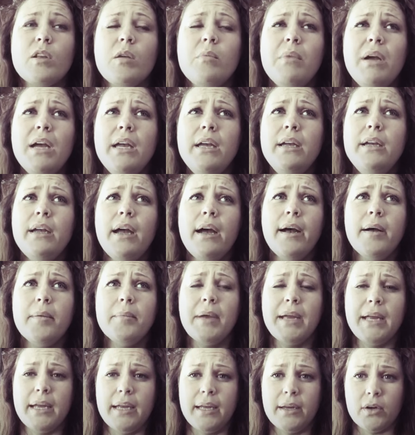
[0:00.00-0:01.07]

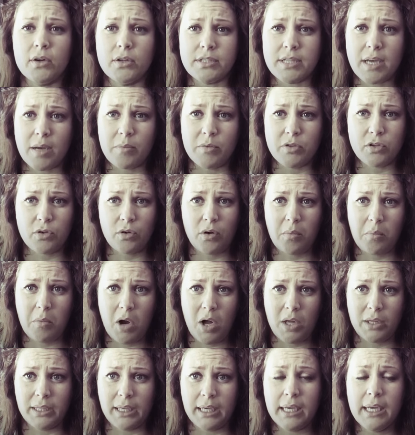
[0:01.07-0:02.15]
my inner saboteur
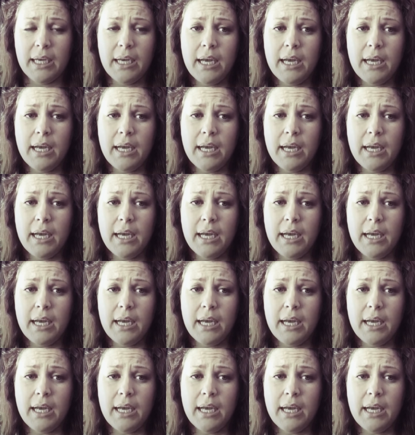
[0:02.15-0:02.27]
Molly.